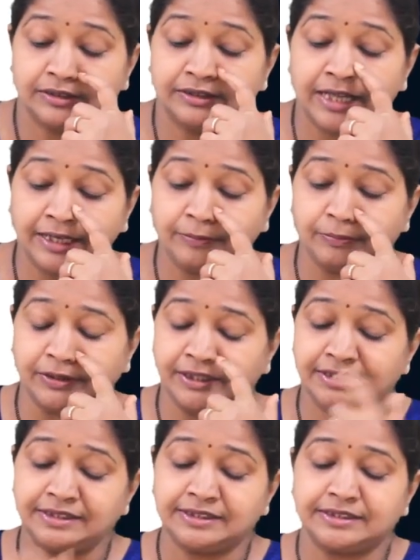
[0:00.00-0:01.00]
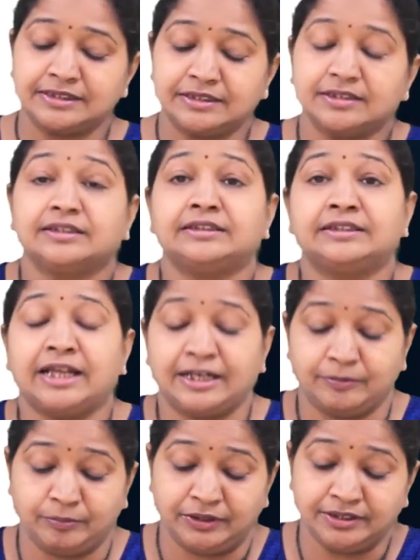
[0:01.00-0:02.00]
That means
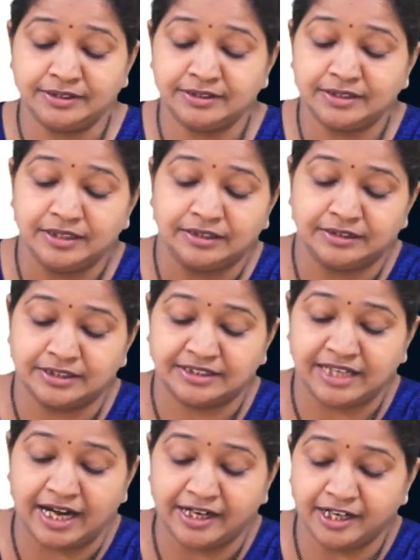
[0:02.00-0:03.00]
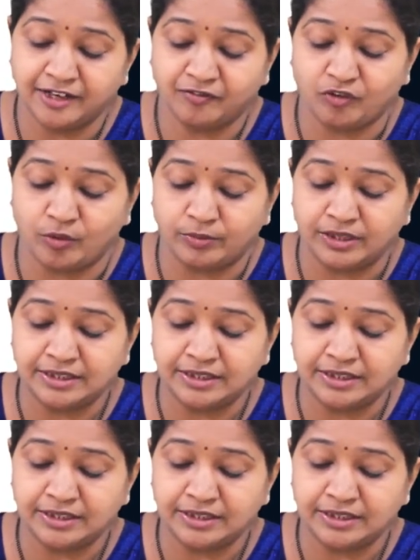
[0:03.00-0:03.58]
the standard form